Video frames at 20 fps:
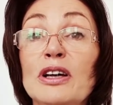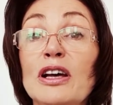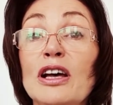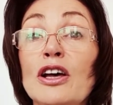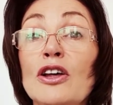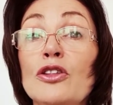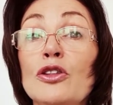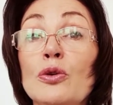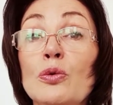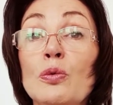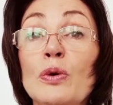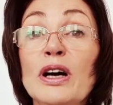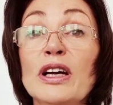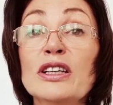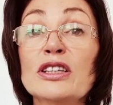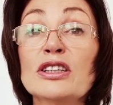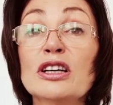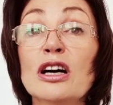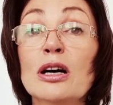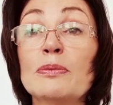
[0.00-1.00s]
The one
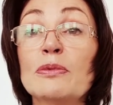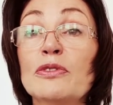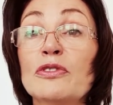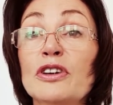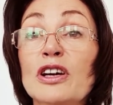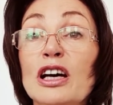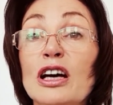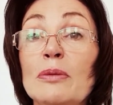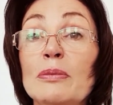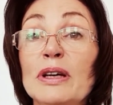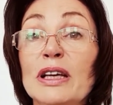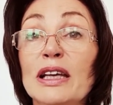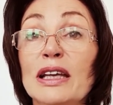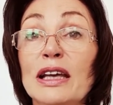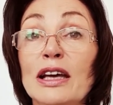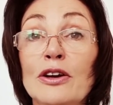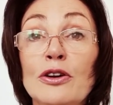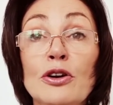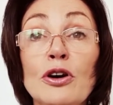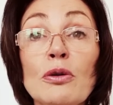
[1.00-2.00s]
type of karma
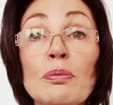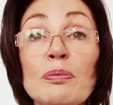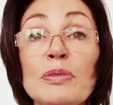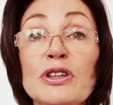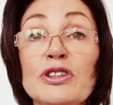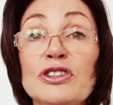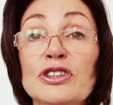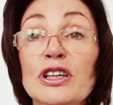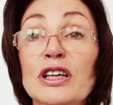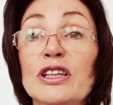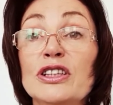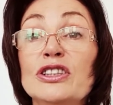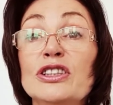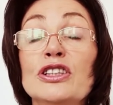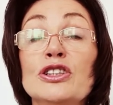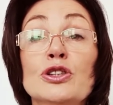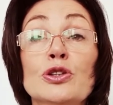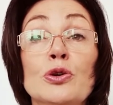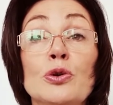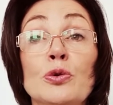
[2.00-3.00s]
cannot be changed is
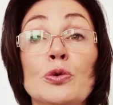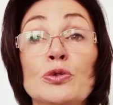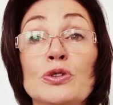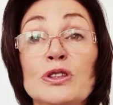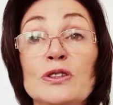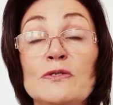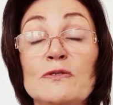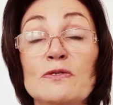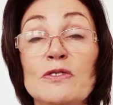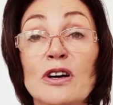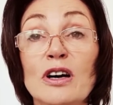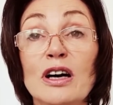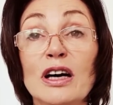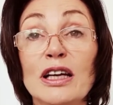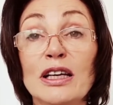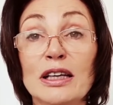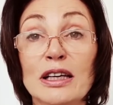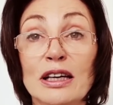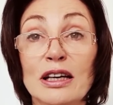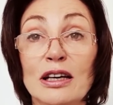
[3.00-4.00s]
called divine
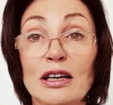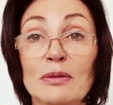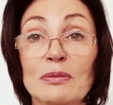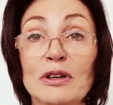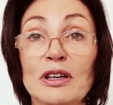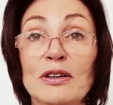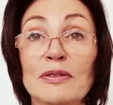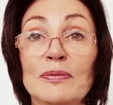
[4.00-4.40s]
karma.